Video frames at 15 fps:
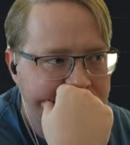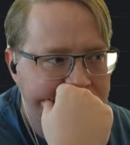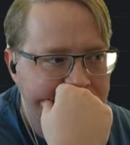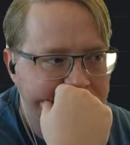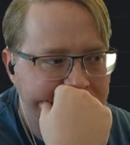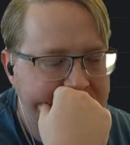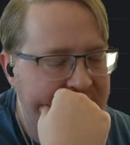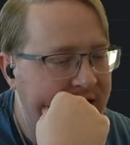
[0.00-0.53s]

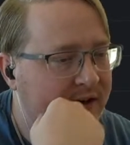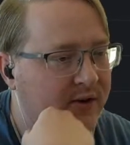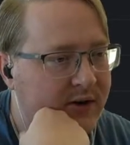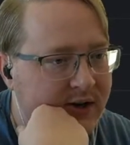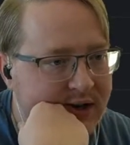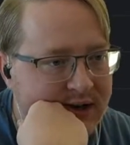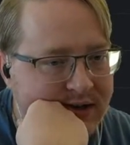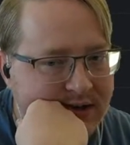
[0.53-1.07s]
Not a
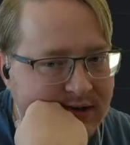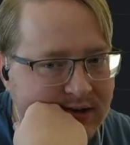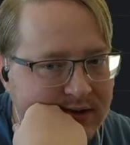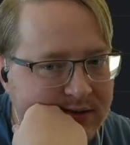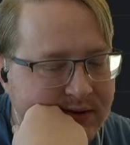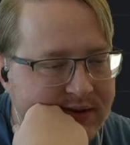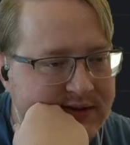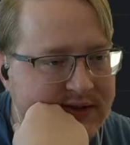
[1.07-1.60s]
great idea
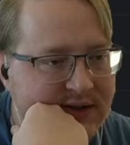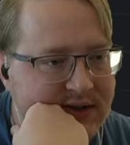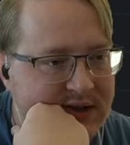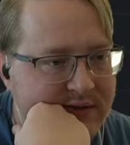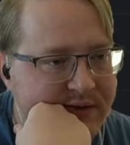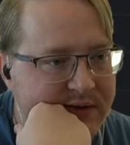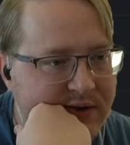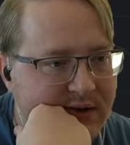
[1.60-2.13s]
though. It's like
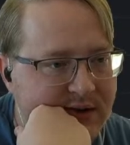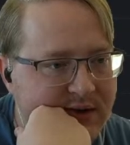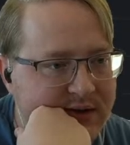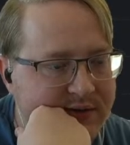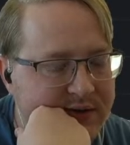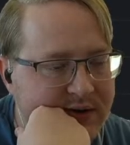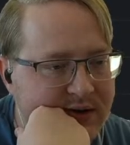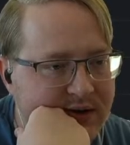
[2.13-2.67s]
if you're
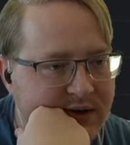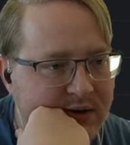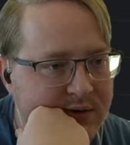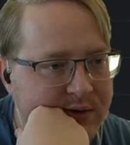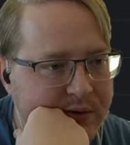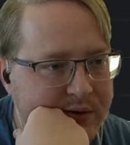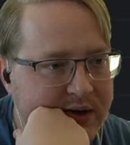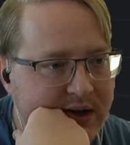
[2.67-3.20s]
gonna
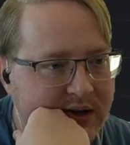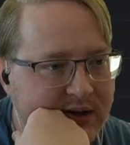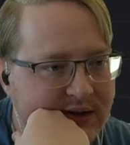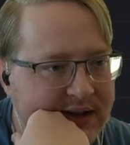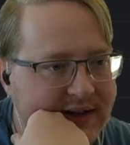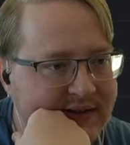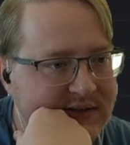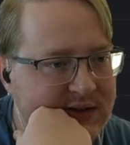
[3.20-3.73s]
co-locate it,
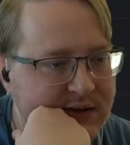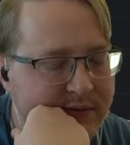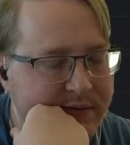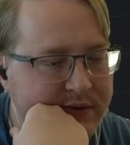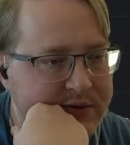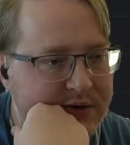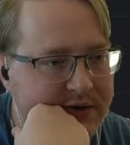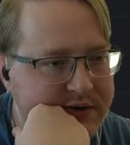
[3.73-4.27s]
that's the
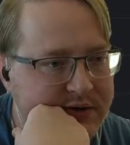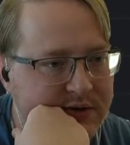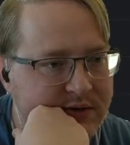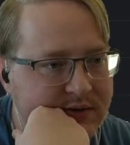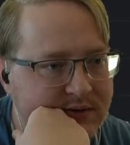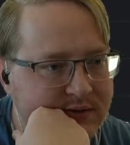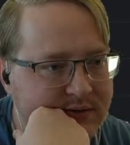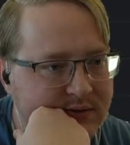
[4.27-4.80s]
infrastructure.